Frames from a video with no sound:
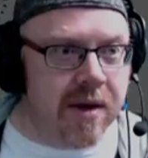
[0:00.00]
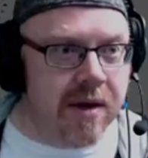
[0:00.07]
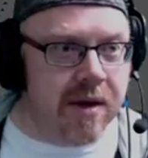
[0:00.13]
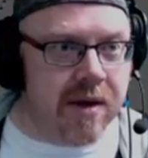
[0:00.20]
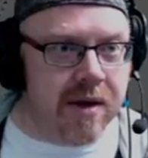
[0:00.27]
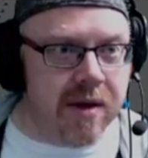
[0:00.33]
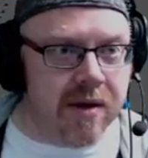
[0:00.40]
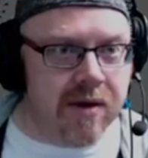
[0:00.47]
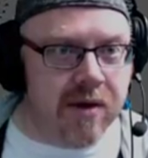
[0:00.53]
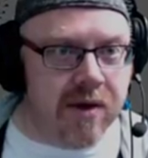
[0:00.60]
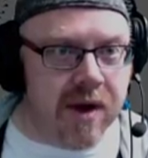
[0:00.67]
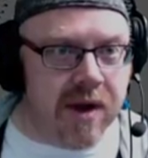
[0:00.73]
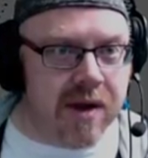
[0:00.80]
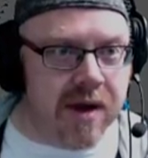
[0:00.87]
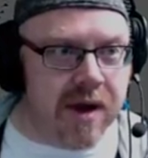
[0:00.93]
So
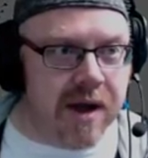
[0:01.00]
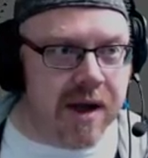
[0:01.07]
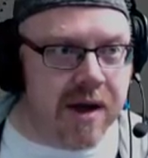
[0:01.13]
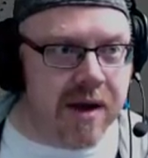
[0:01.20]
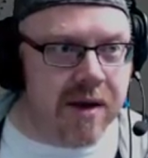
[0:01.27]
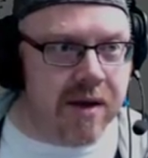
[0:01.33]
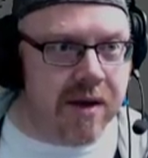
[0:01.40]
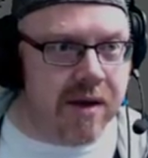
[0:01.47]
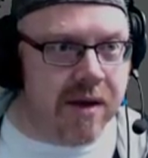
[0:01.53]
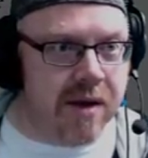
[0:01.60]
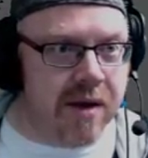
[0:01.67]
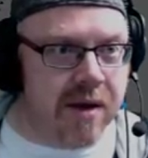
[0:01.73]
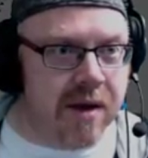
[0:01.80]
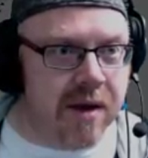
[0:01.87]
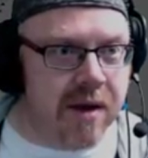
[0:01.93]
2D scene.
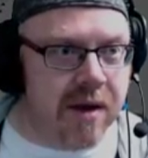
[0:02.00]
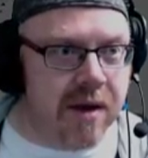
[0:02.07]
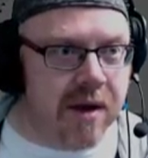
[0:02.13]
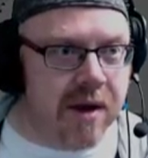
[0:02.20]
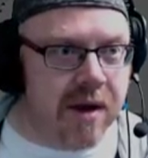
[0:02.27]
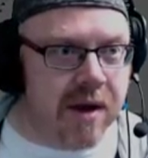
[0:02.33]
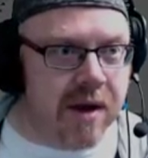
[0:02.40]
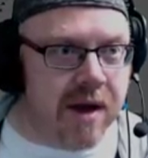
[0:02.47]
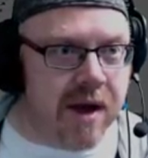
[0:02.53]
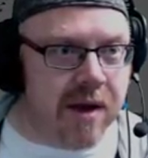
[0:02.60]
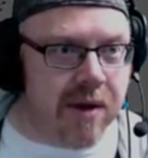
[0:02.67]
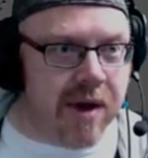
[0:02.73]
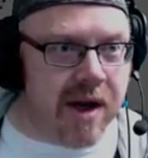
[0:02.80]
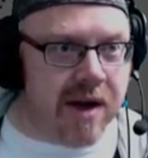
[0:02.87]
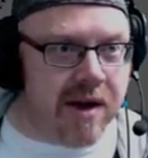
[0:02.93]
Now
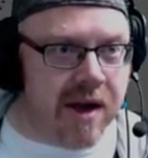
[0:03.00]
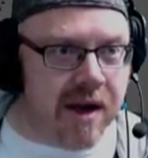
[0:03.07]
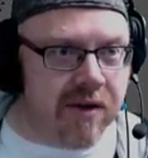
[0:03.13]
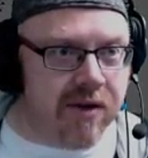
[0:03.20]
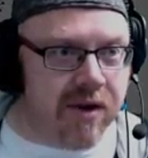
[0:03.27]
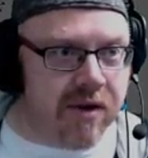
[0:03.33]
we can attach the